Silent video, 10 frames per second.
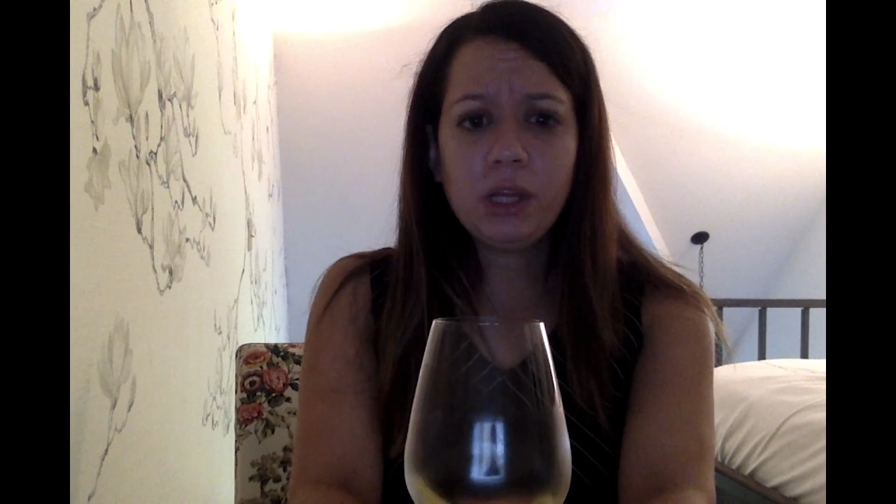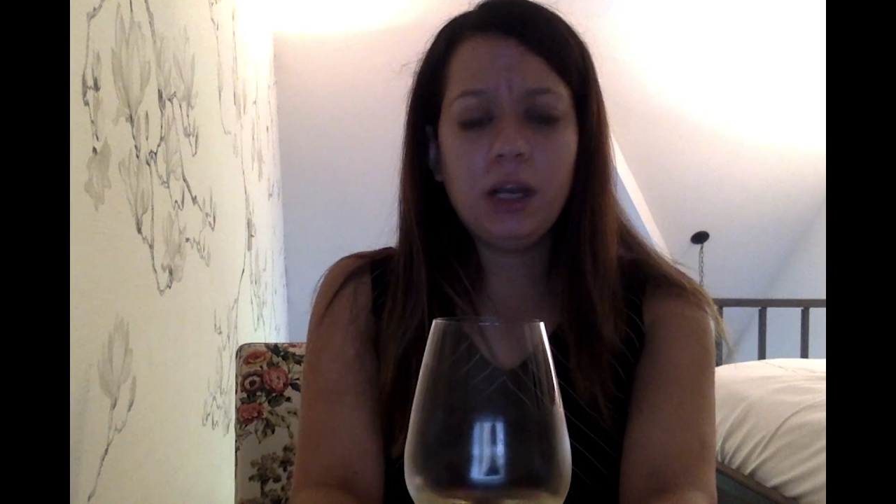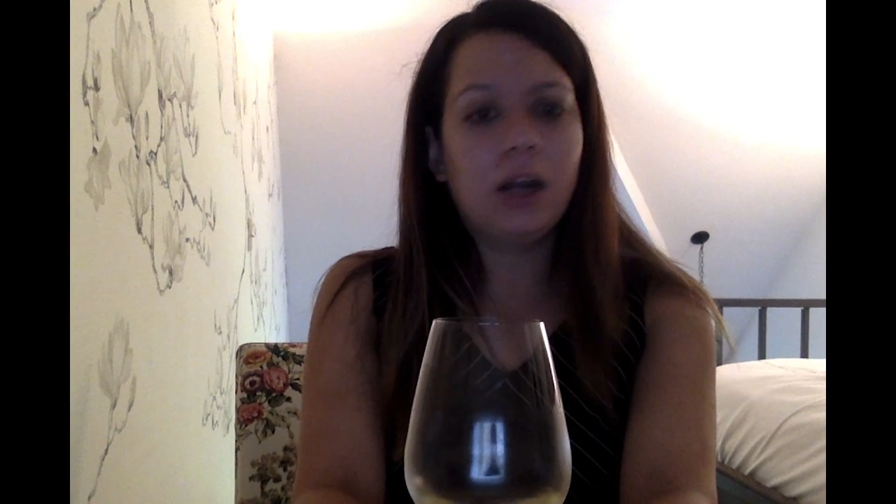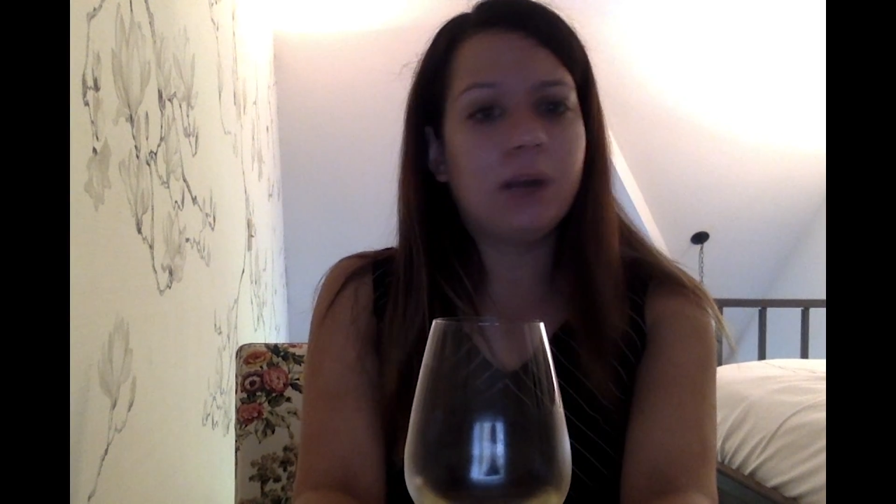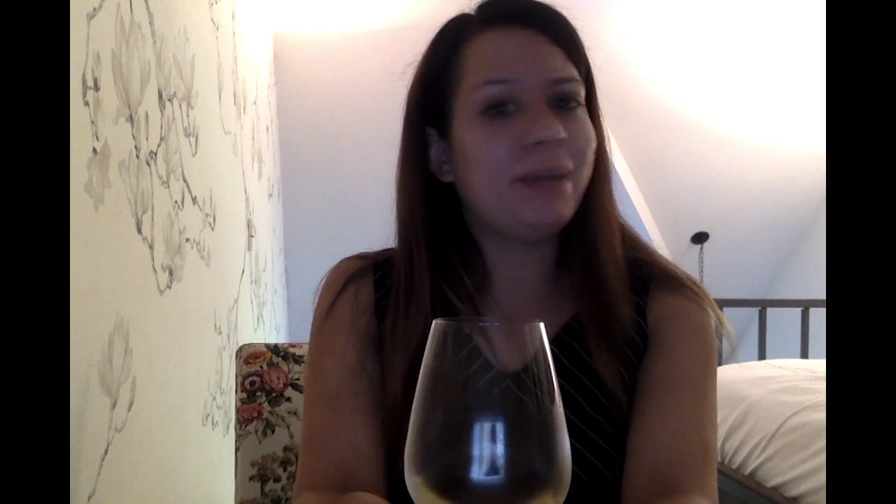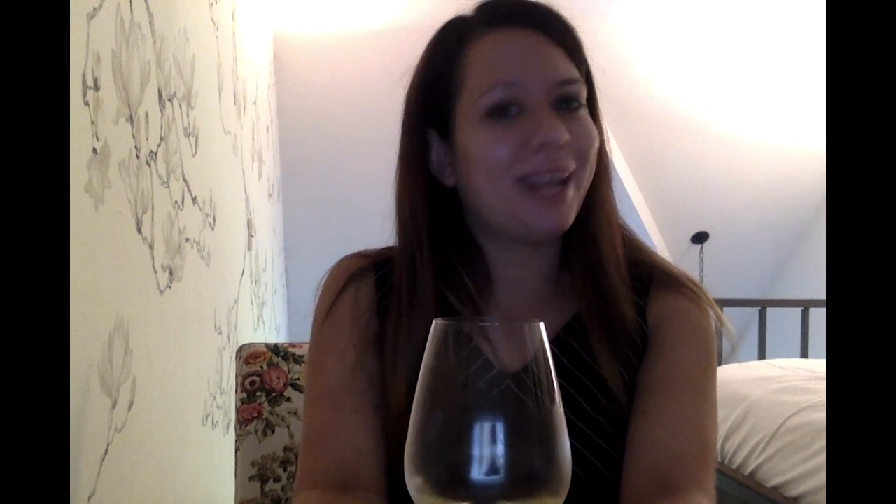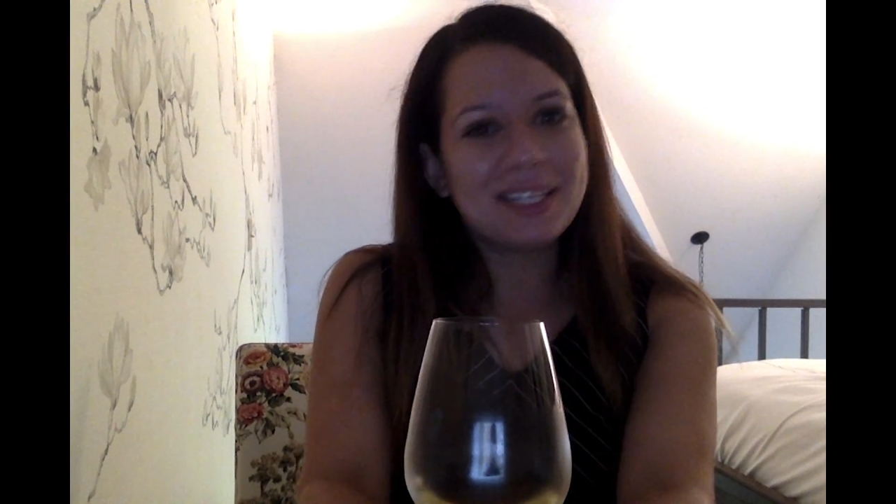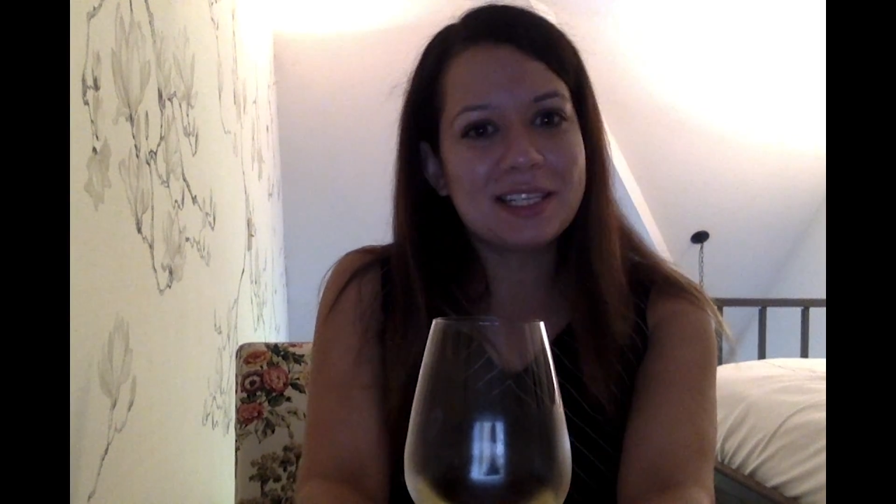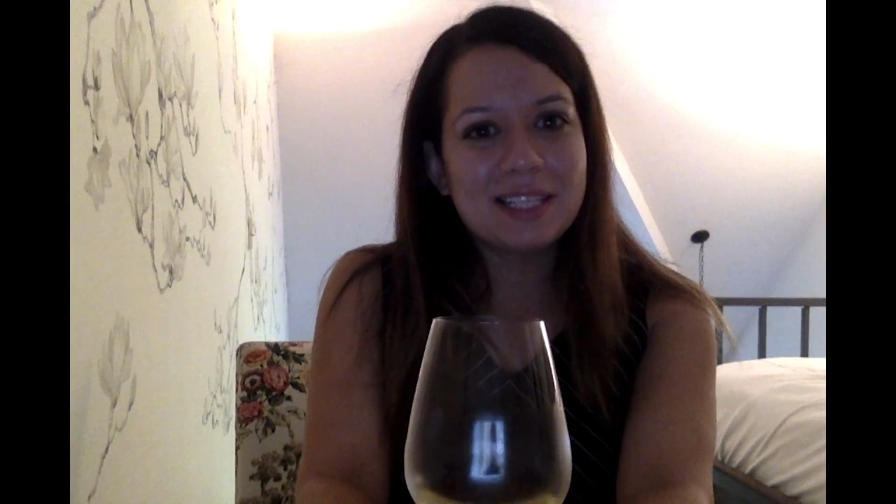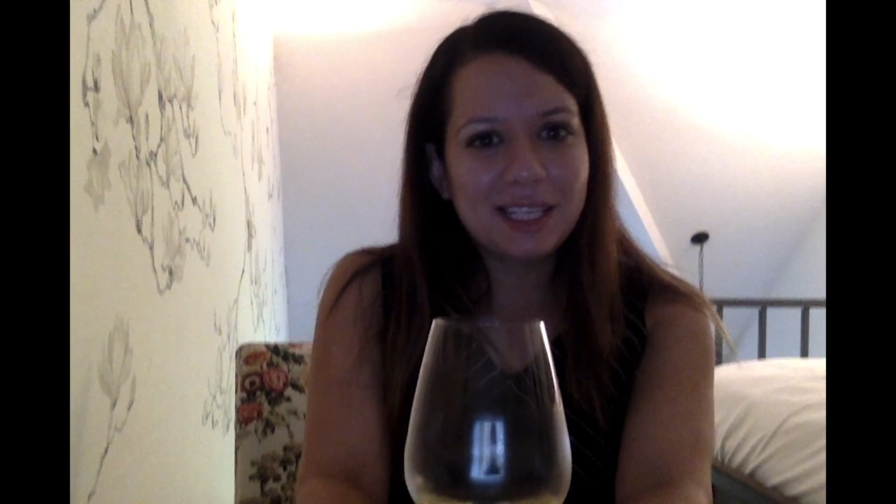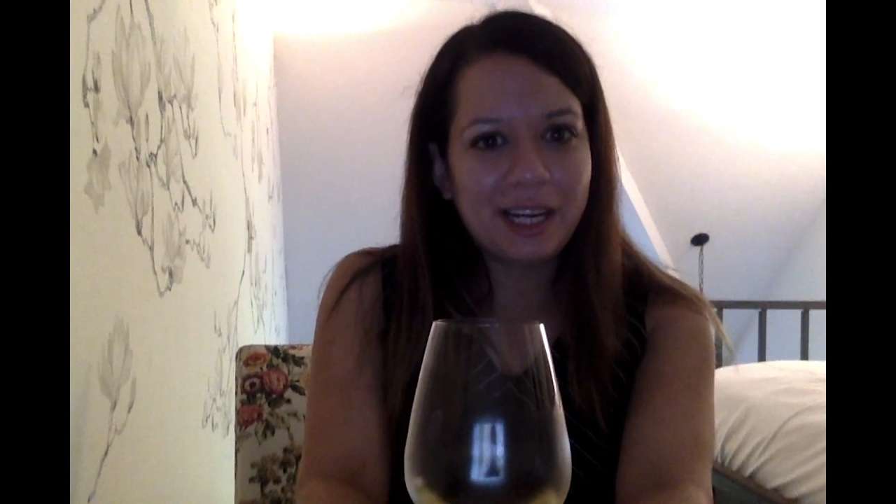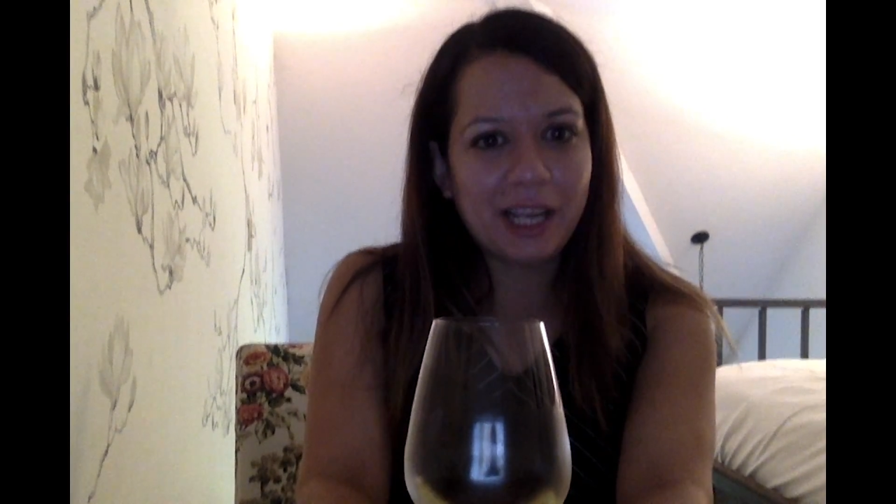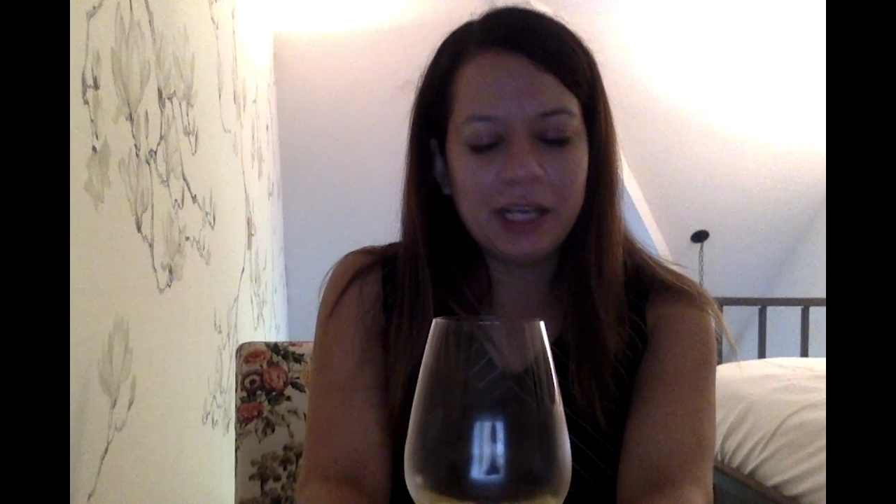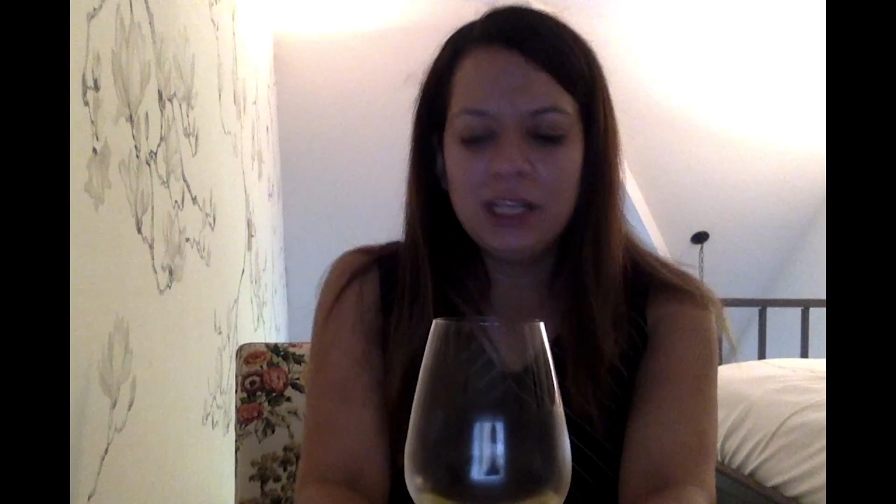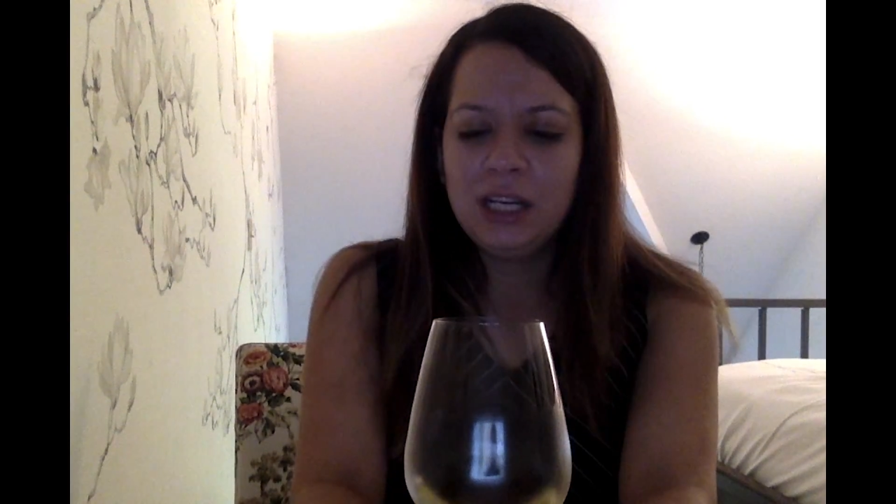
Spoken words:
Nice acidity,